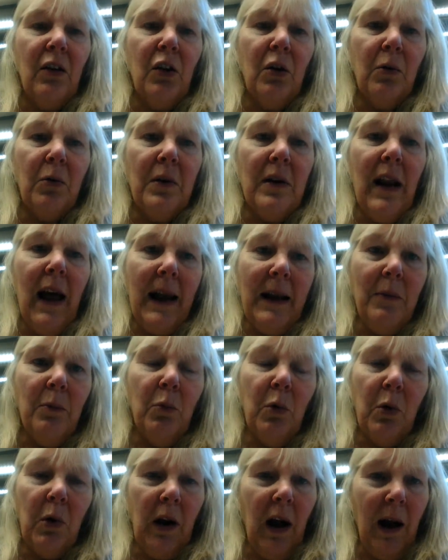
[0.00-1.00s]
your name
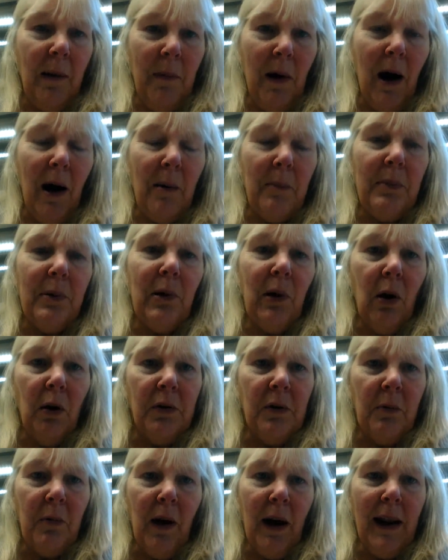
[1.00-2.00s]
will come up on
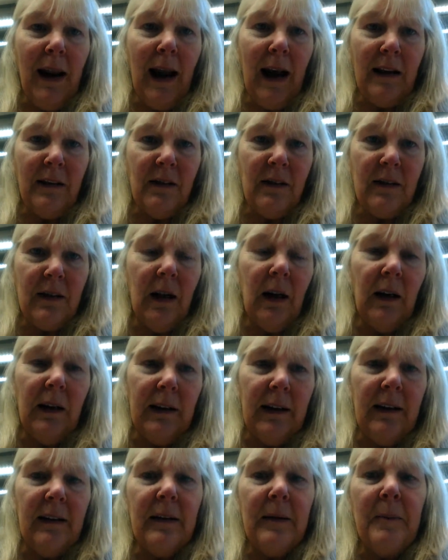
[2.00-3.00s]
the right-hand
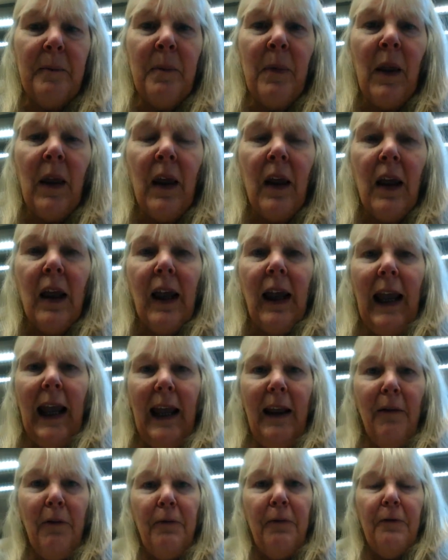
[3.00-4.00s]
side.
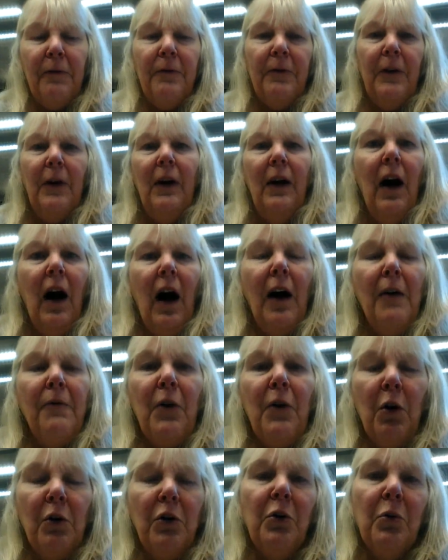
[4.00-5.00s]
If I've
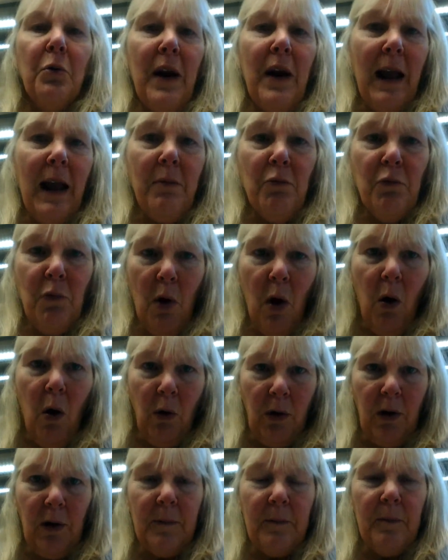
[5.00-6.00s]
got your name
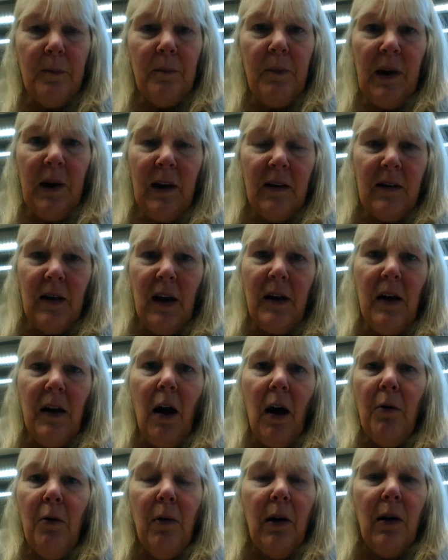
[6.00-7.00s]
wrong, because I
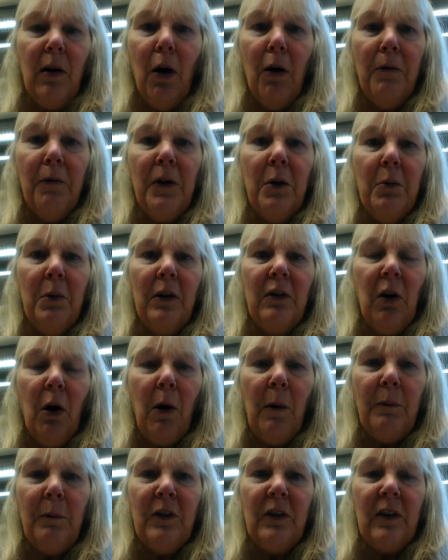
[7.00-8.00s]
know a lot of you
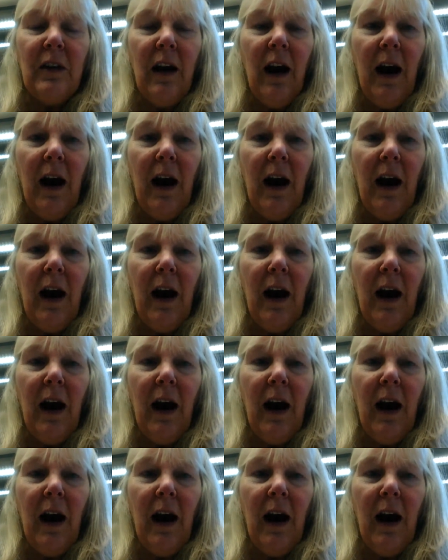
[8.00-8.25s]
adopt